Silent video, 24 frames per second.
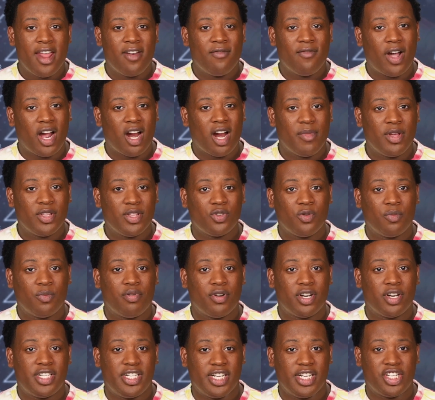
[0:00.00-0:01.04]
Environmental
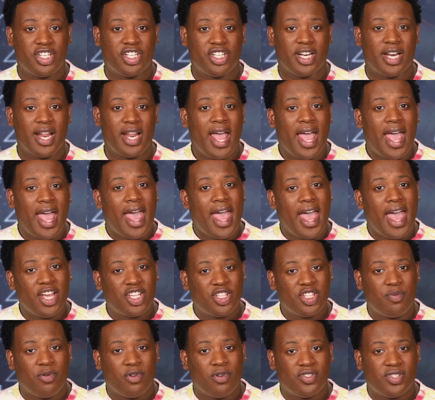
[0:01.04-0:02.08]
Prediction,
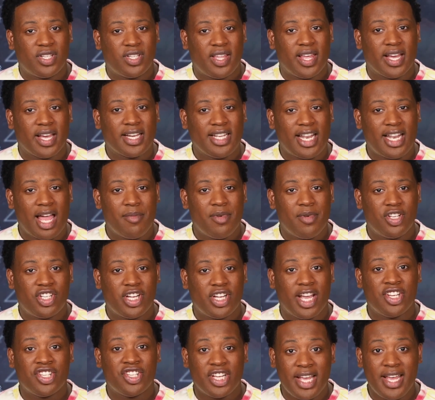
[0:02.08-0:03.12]
experts say that climate
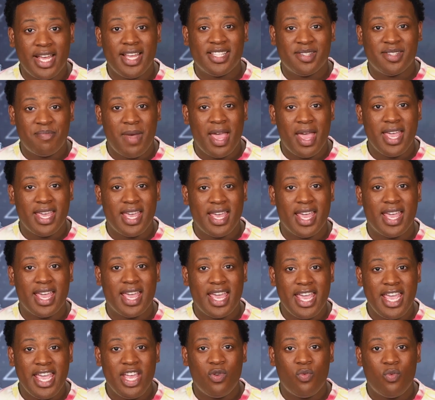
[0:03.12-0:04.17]
change is making
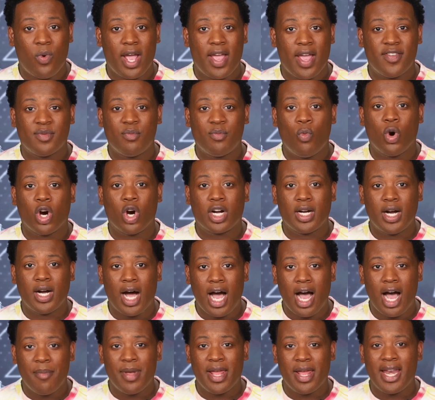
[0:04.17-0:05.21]
heat waves more
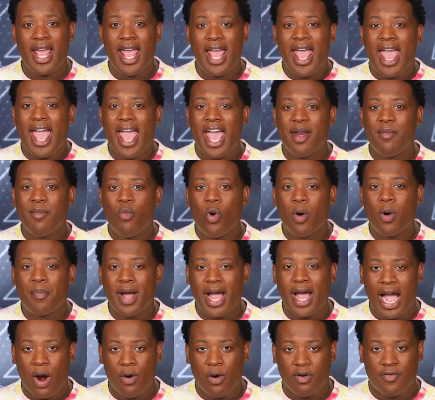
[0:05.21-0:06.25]
common and more
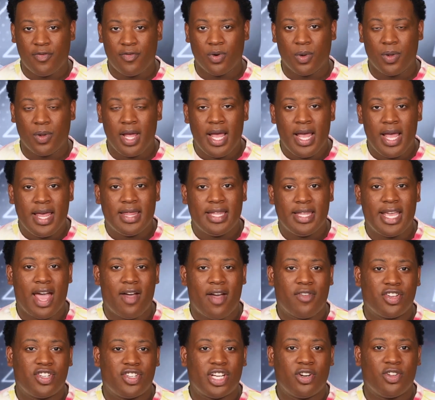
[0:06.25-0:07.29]
powerful. The
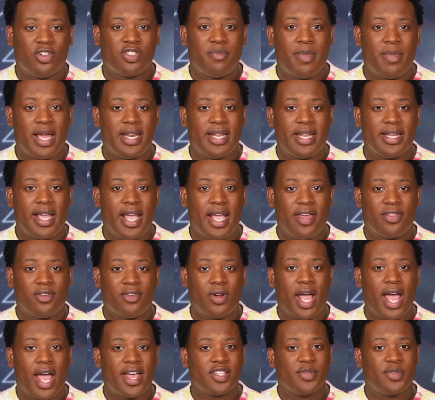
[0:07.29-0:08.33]
Advocate Channel's Mandy
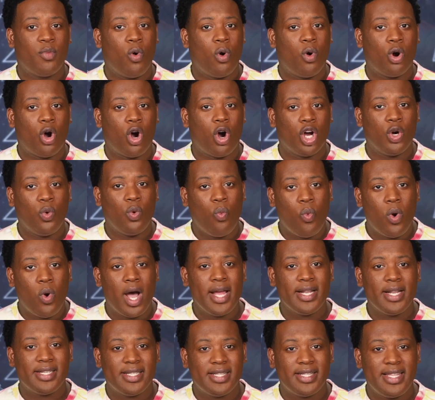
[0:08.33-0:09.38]
Gaither has more on
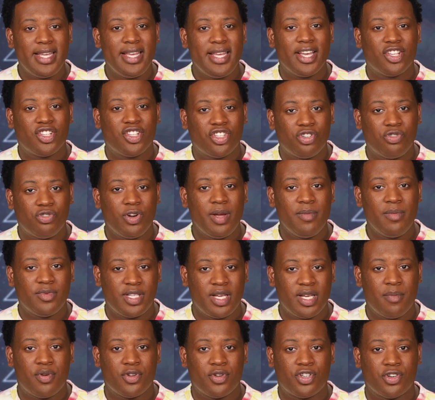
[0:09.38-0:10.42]
what the extreme
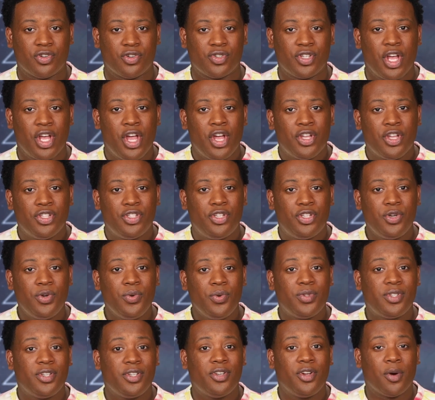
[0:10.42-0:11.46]
temperatures
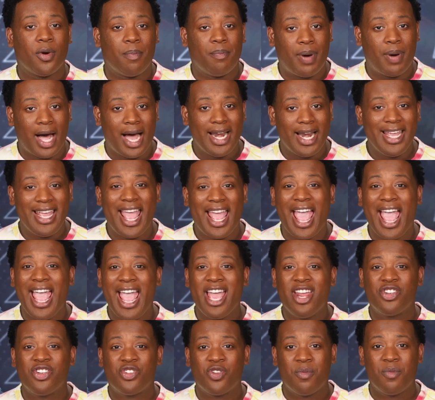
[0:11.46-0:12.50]
do to your body
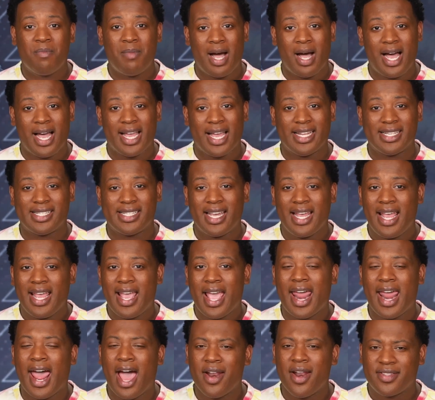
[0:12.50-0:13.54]
and your mind
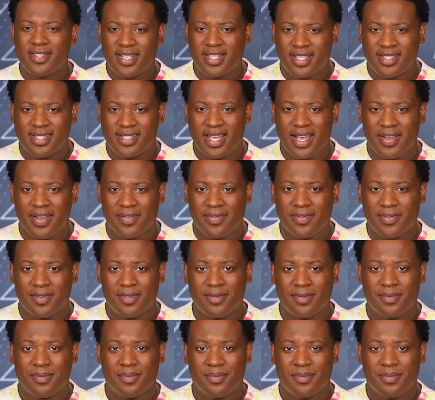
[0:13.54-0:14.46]
and how to stay safe.